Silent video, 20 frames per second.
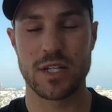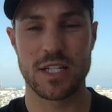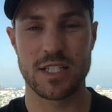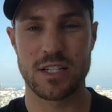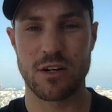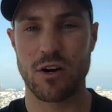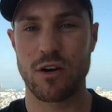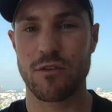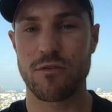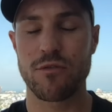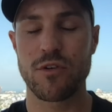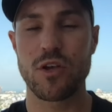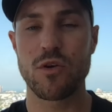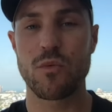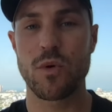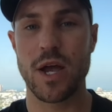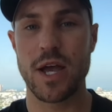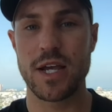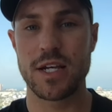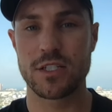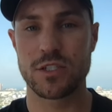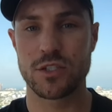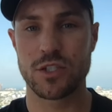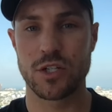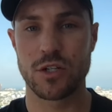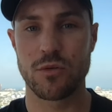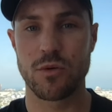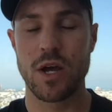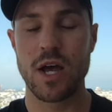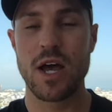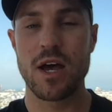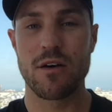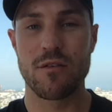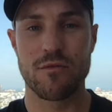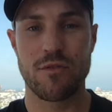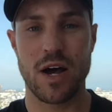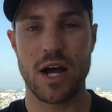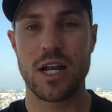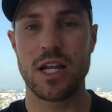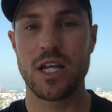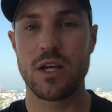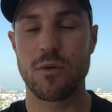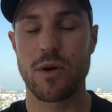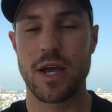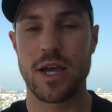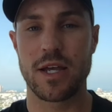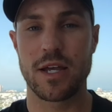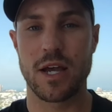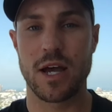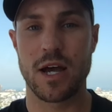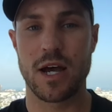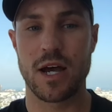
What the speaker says: is there are a few ways to value a